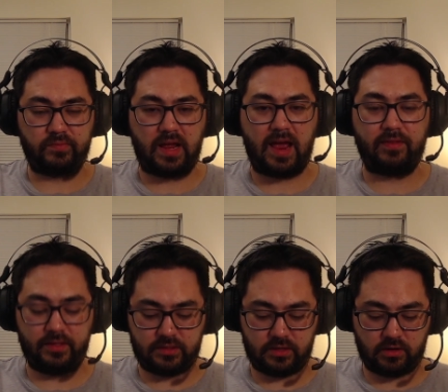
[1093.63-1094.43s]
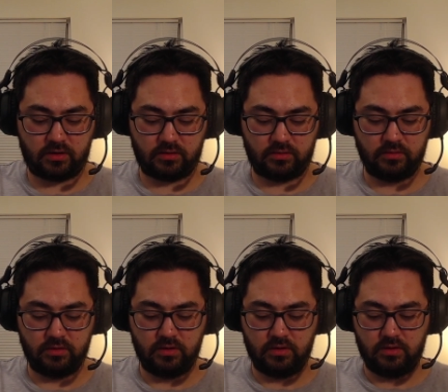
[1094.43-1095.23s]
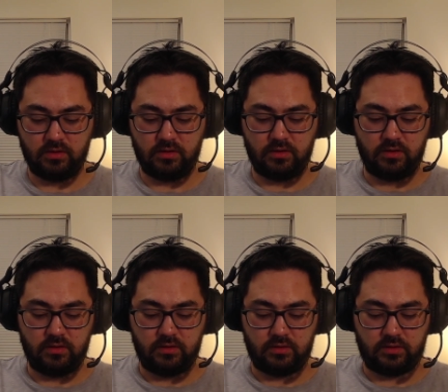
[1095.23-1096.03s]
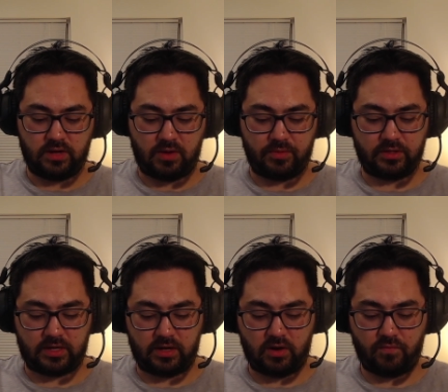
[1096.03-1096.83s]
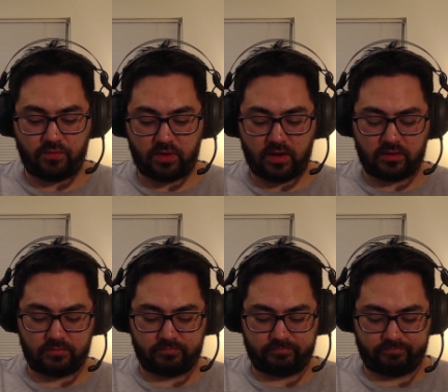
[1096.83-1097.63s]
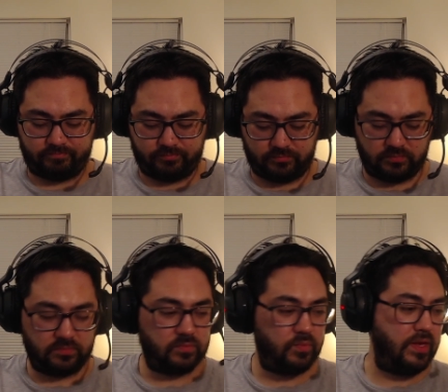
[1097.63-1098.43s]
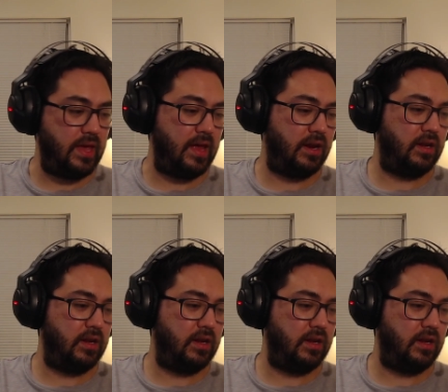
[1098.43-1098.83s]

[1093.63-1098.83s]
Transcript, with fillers: athletes in here. So now we just gotta hope for we get